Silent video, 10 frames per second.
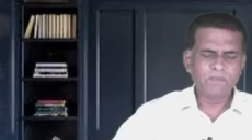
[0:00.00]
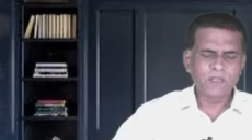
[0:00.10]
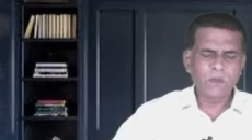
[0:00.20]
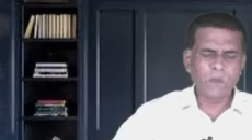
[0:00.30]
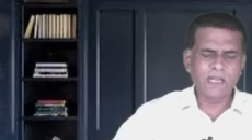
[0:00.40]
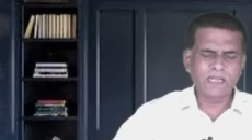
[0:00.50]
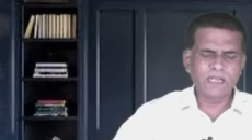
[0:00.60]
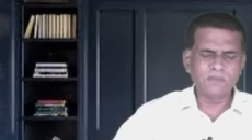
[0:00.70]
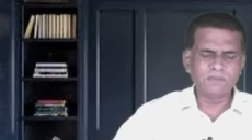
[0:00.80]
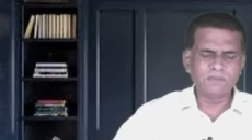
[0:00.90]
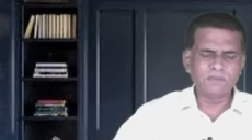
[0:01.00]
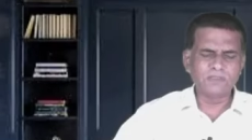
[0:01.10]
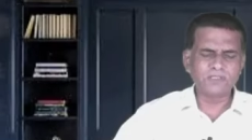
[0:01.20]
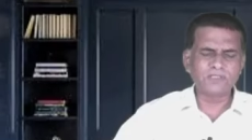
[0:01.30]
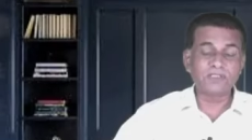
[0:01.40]

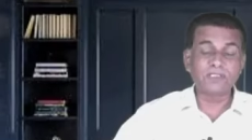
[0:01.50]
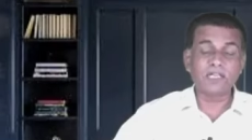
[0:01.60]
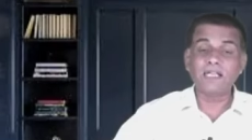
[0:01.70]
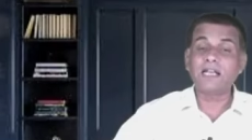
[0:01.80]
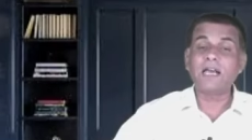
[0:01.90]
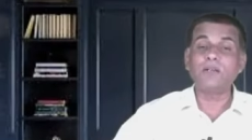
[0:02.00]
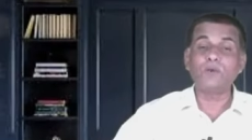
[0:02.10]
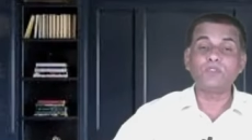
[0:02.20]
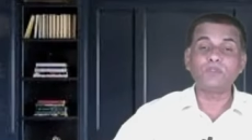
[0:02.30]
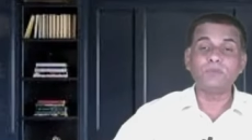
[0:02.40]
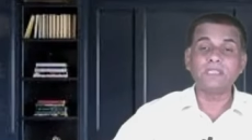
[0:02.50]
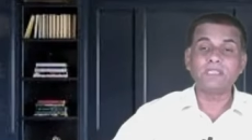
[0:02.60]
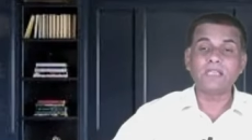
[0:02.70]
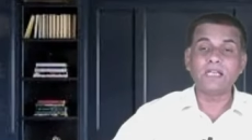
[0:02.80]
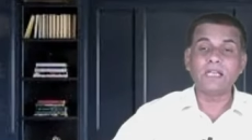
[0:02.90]
Welcome, Sister Carol
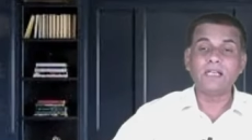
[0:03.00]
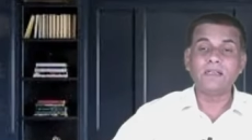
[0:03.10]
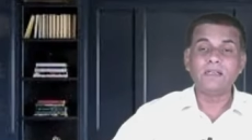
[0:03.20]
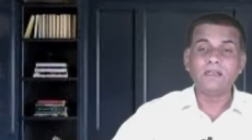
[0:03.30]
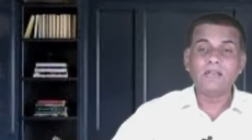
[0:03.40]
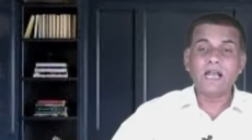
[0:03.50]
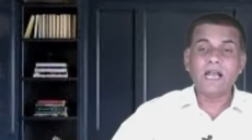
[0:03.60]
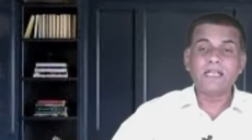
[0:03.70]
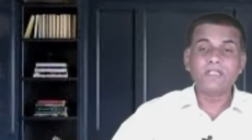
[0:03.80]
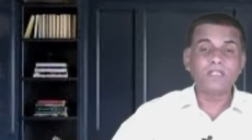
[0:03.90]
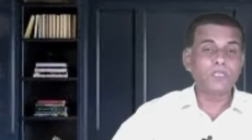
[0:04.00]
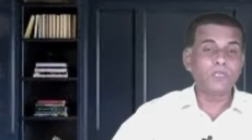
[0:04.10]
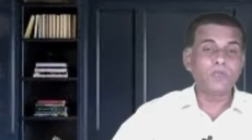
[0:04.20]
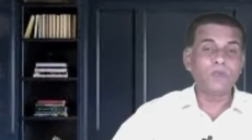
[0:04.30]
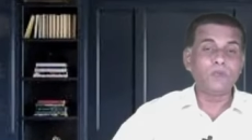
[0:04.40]
Smith. Uh, I
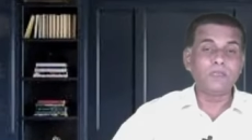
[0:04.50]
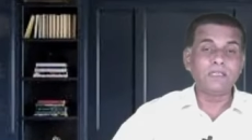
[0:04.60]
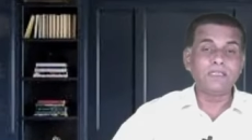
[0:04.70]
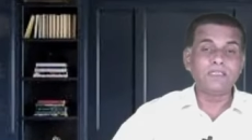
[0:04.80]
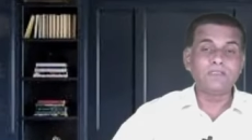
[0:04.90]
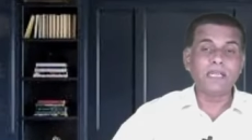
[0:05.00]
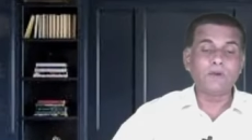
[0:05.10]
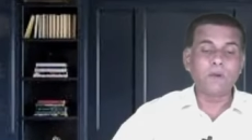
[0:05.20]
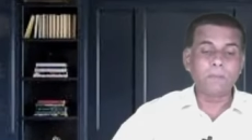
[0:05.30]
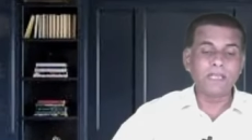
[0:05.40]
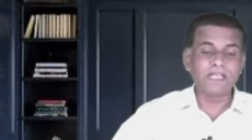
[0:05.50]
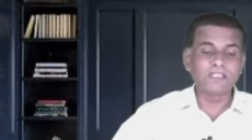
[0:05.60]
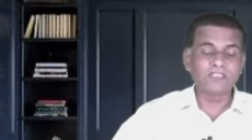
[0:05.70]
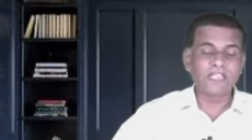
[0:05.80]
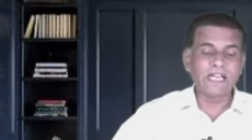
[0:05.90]
see you, uh, there will be a
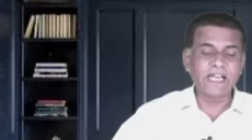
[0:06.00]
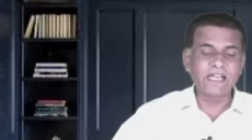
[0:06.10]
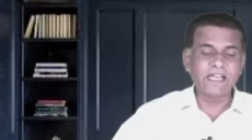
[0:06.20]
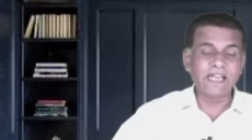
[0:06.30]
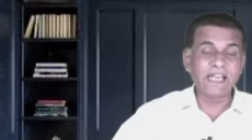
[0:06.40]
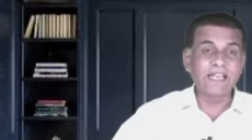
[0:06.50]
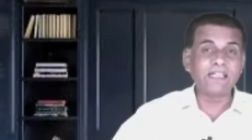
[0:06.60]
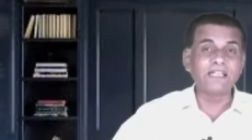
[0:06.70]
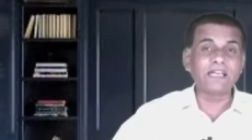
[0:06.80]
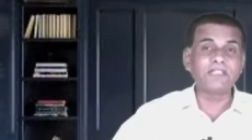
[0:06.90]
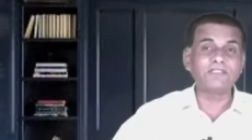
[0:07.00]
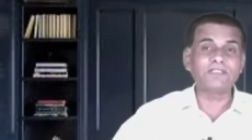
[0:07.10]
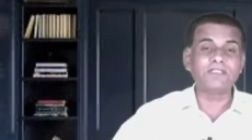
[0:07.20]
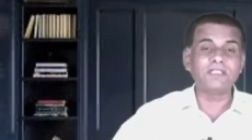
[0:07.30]
sudden increase.